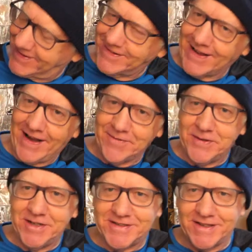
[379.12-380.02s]
call that
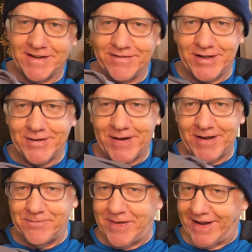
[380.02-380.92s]
music if you
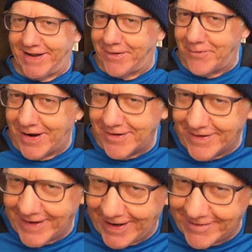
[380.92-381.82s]
want, but you
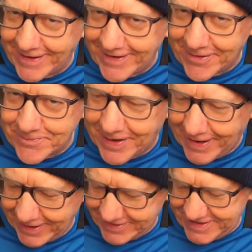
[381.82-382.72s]
won't hear it on
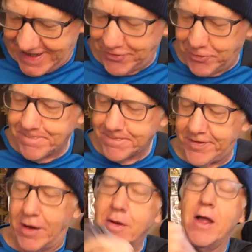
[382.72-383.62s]
my channel.
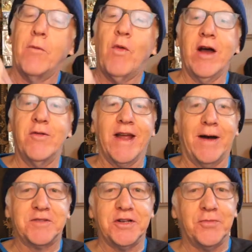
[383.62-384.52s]
So, where are we
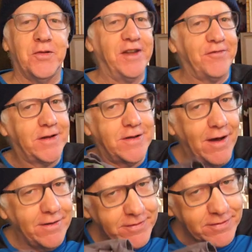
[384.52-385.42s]
up to? We've
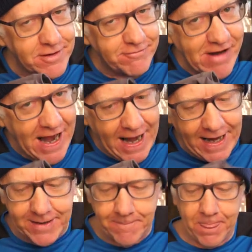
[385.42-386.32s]
got the
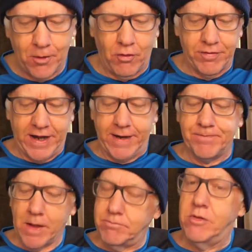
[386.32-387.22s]
rag, or the
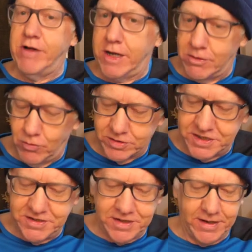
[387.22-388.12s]
merino wool
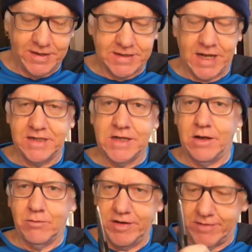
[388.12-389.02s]
t-shirt in this case.
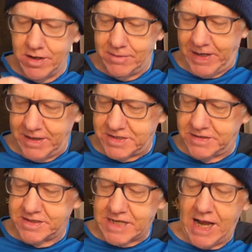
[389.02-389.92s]
We've got the pair of
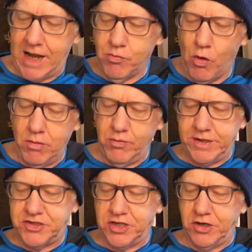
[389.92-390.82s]
scissors, and what
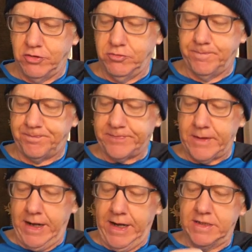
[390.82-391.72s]
we do
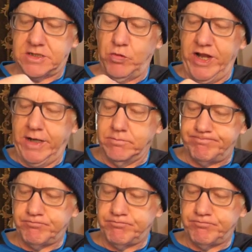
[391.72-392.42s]
is we